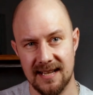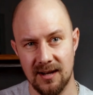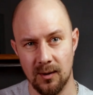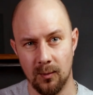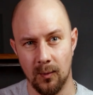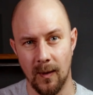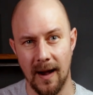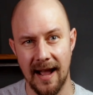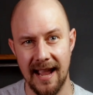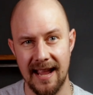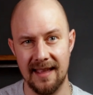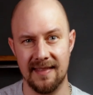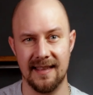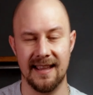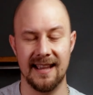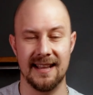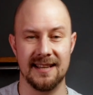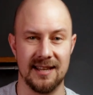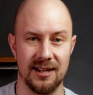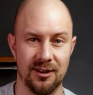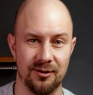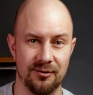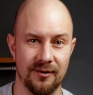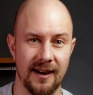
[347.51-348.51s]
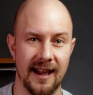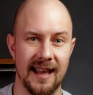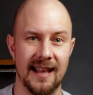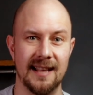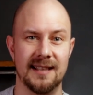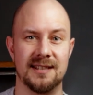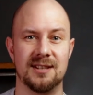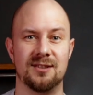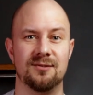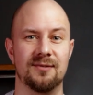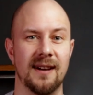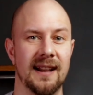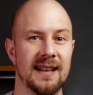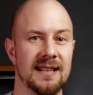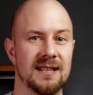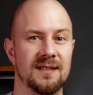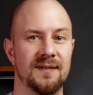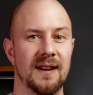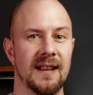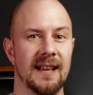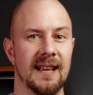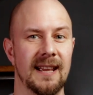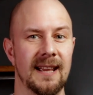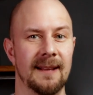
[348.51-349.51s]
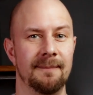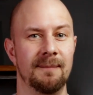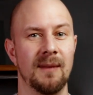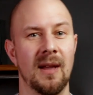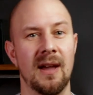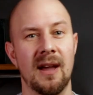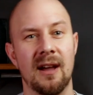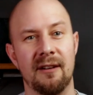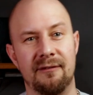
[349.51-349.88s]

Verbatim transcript: in a way that it degrades gracefully.